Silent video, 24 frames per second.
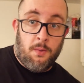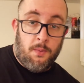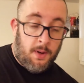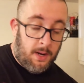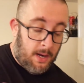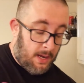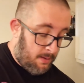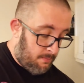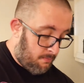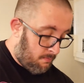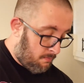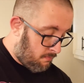when
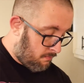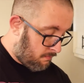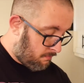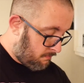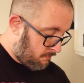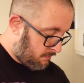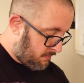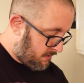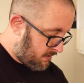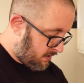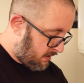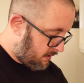I'm
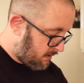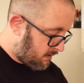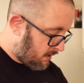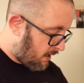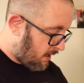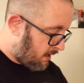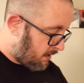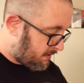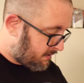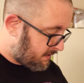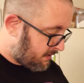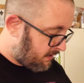
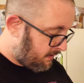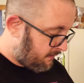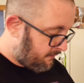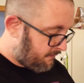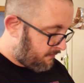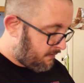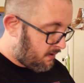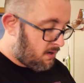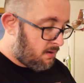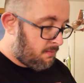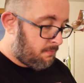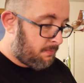detoxing
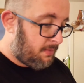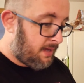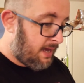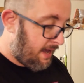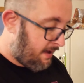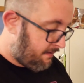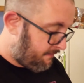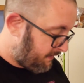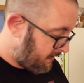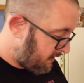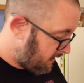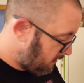from
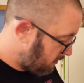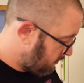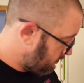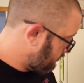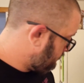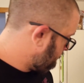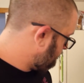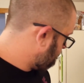caffeine.